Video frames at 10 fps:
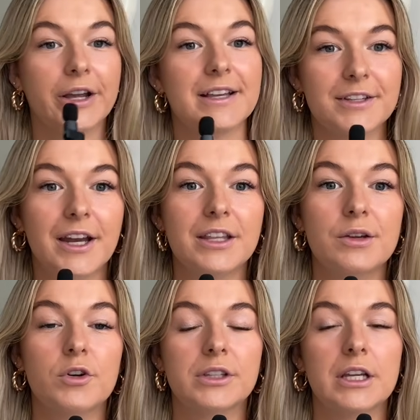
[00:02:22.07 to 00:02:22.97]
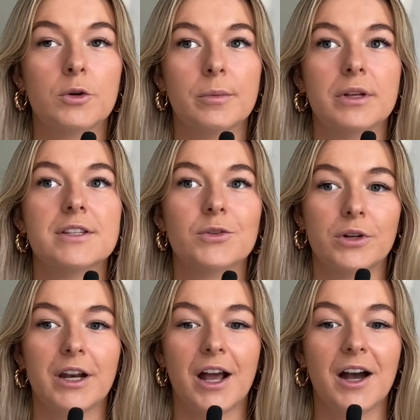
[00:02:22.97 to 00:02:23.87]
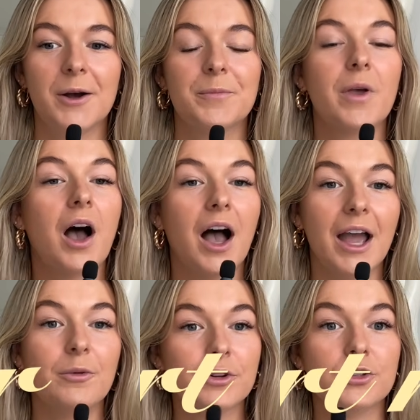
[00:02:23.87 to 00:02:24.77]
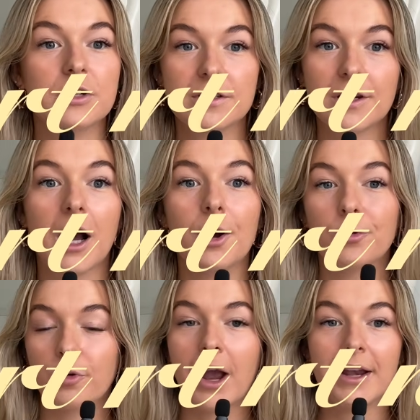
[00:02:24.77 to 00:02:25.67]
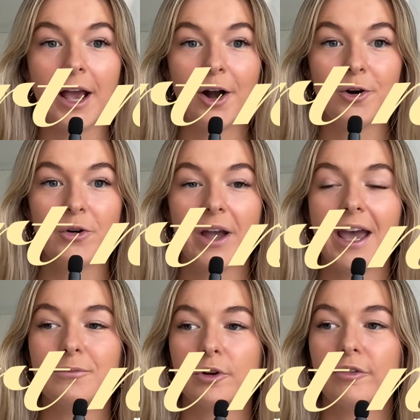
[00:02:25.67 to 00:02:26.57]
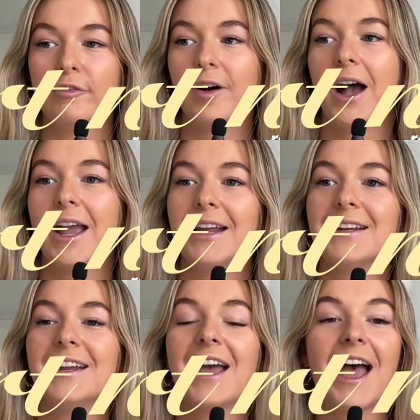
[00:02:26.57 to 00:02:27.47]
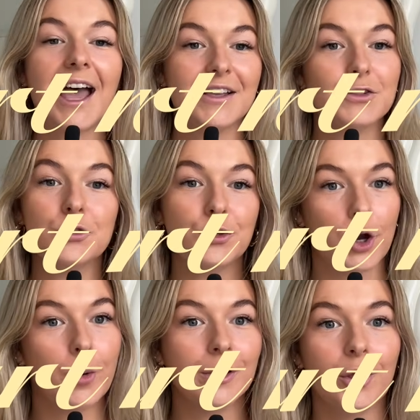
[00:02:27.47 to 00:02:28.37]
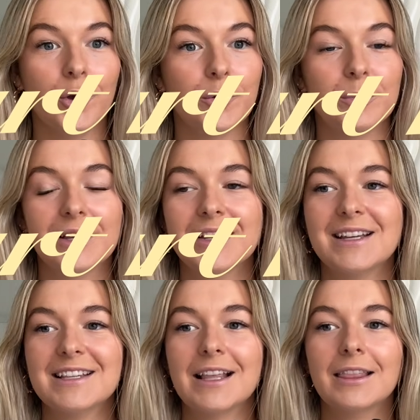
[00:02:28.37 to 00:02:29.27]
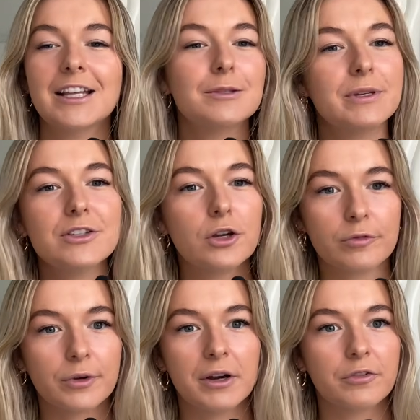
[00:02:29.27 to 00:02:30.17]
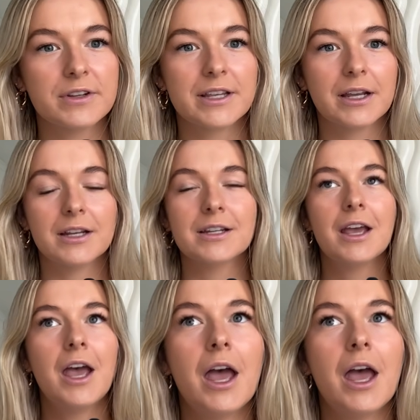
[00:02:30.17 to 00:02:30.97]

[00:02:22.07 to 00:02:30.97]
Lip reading: Okay, so now that you've got the equipment sorted out, I want you to start right now and refine as you go along because let's be so for real for a second.